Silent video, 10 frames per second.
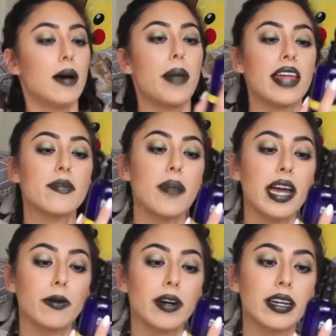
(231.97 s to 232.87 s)
Bath &
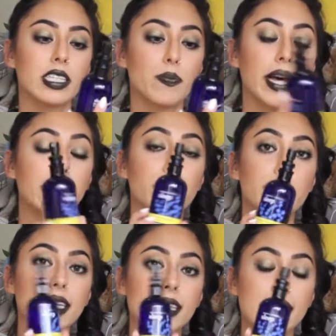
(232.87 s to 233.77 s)
Body Works Pillow
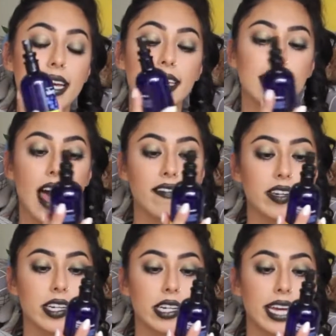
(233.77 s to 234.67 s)
Mist in
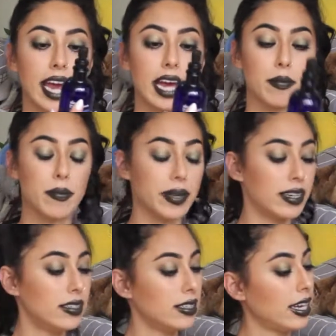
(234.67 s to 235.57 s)
Lavender
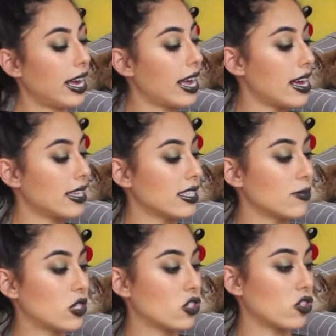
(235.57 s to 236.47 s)
Chamomile and
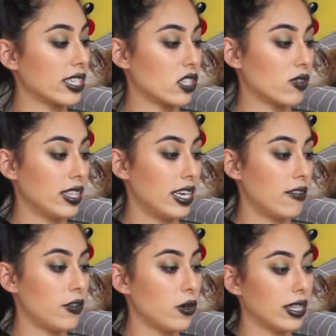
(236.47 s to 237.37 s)
some Stress
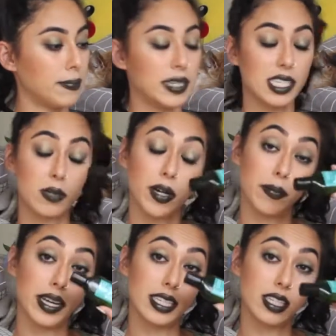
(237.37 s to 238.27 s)
Relief Eucalyptus
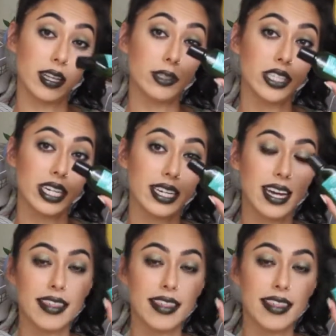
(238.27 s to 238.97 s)
Spearmint Lotion.